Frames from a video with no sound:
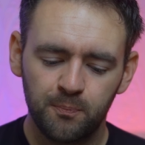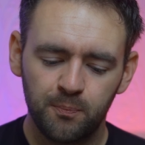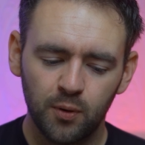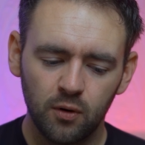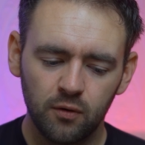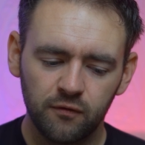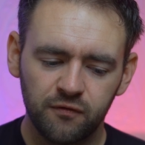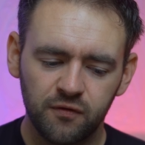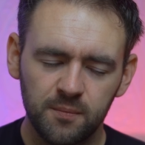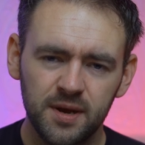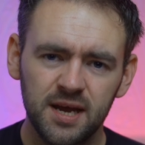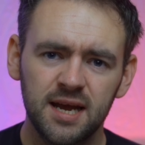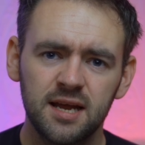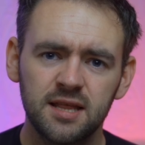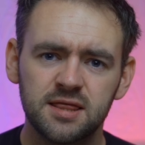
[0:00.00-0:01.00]
But for
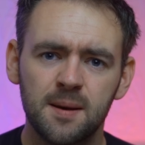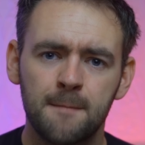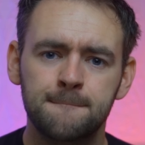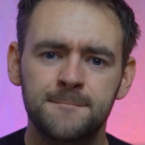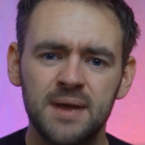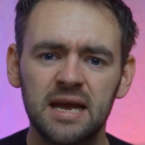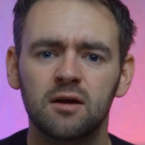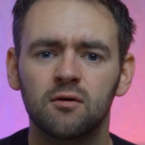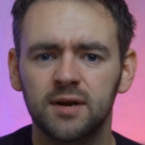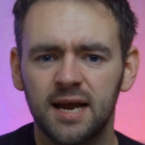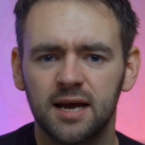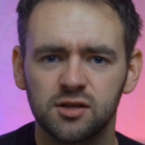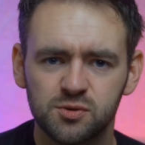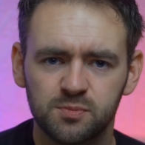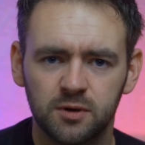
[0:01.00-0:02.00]
me, the bigger
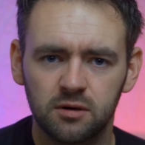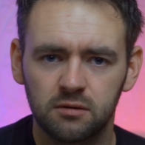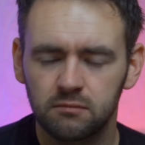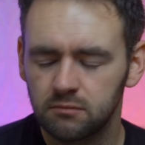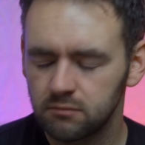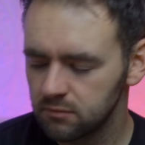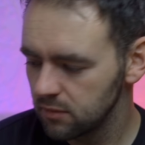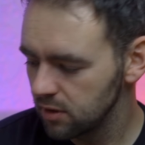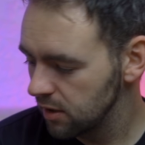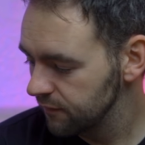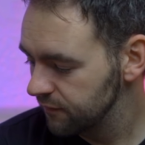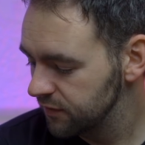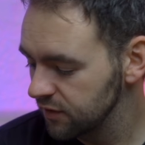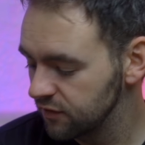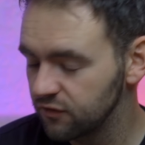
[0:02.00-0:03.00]
announcement
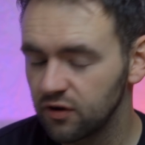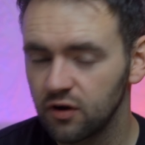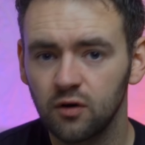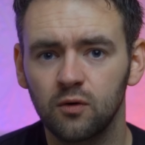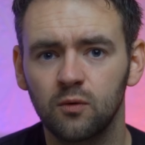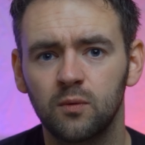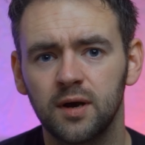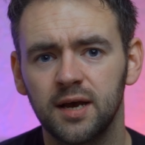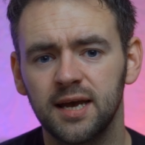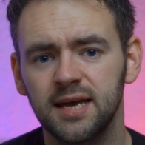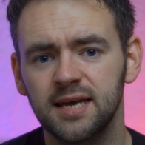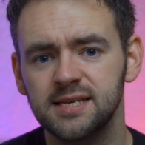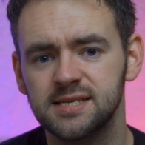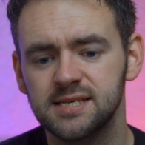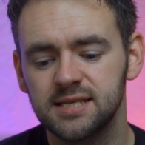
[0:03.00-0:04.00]
of the two
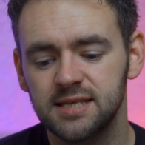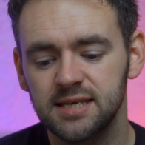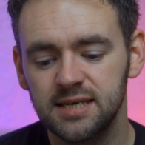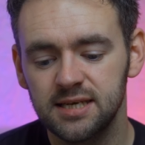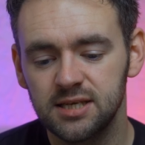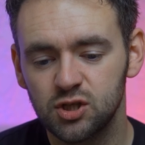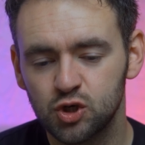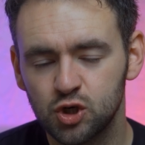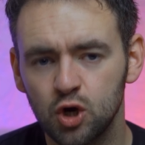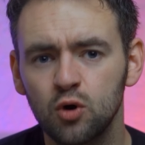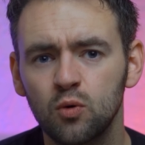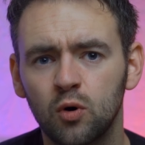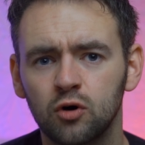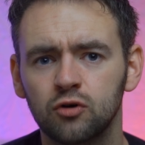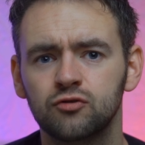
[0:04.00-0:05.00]
is the
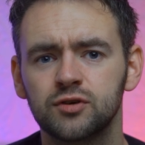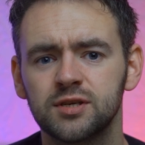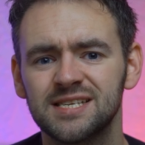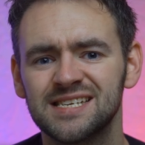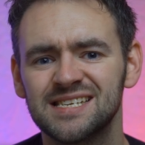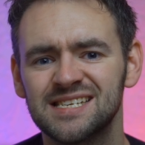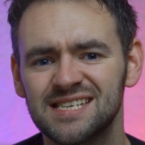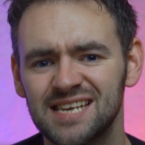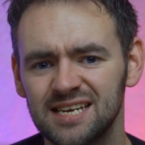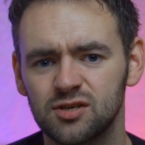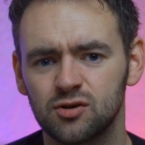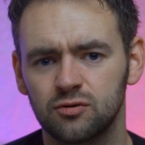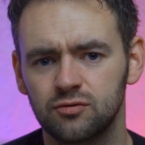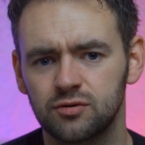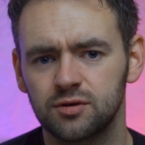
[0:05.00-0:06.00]
200 to
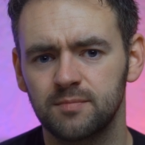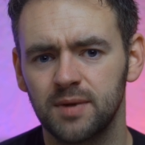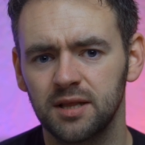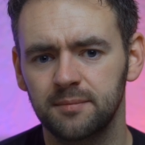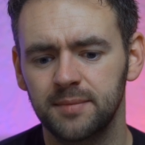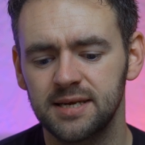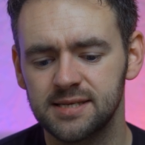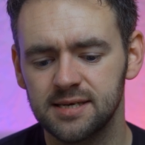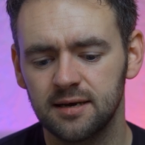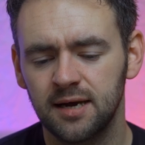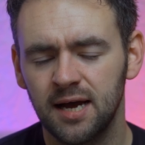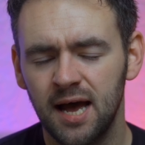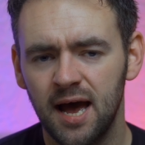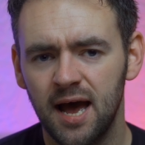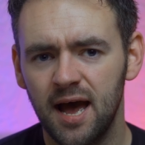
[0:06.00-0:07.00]
600 millimeter
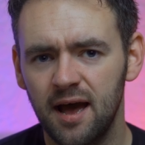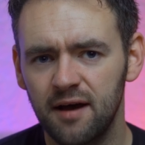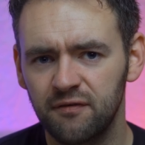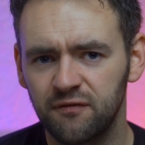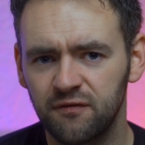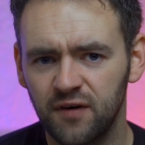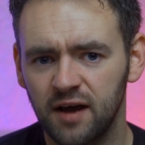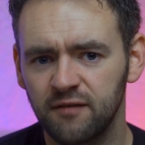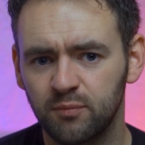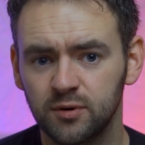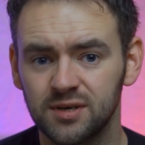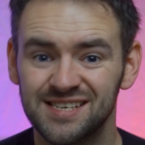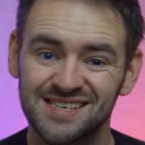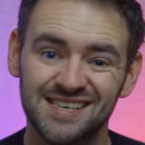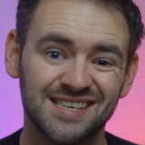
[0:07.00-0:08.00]

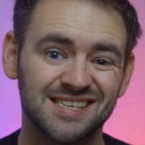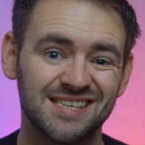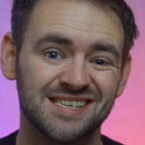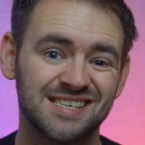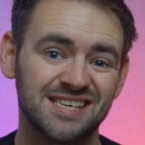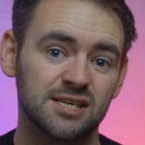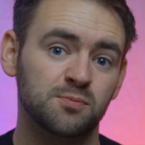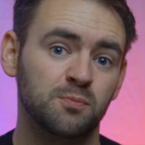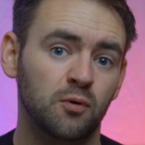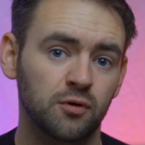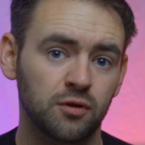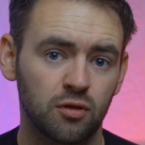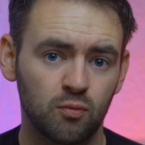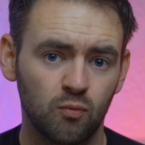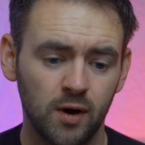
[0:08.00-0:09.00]
f5.6 to
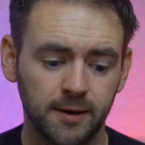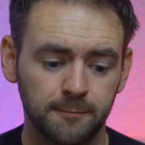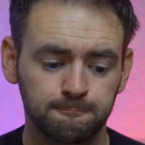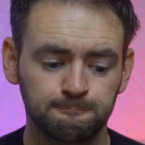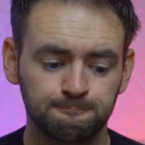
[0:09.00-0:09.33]
6.3.